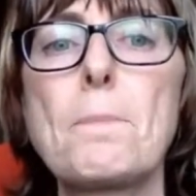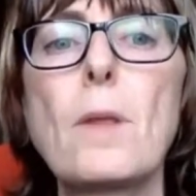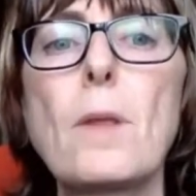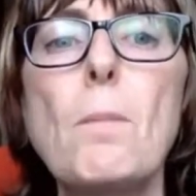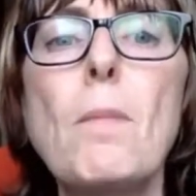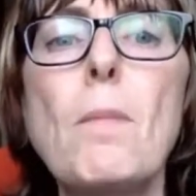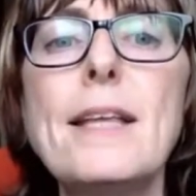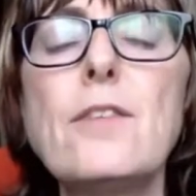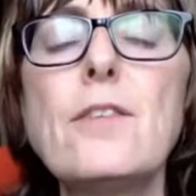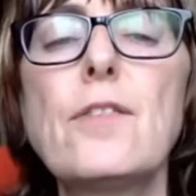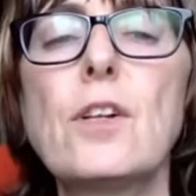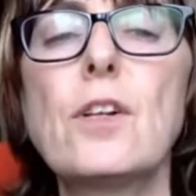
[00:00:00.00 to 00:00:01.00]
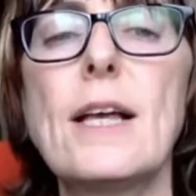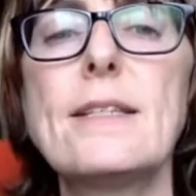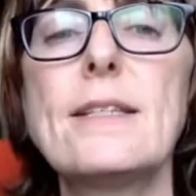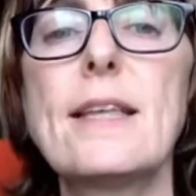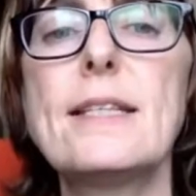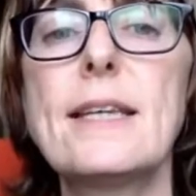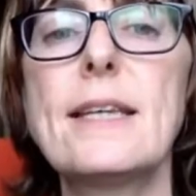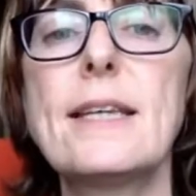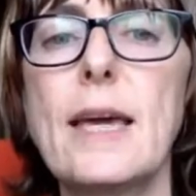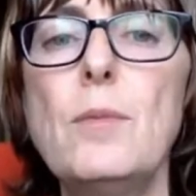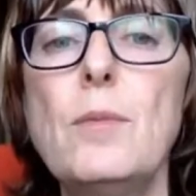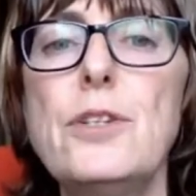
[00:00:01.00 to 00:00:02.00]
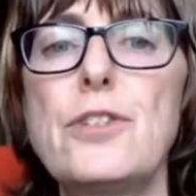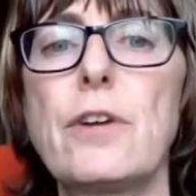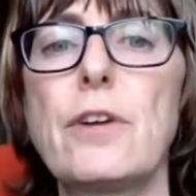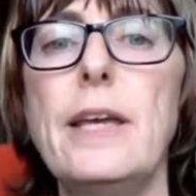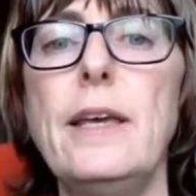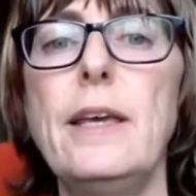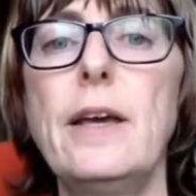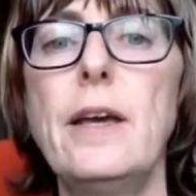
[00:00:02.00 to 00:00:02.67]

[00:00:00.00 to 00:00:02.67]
Mindful aesthetic imagery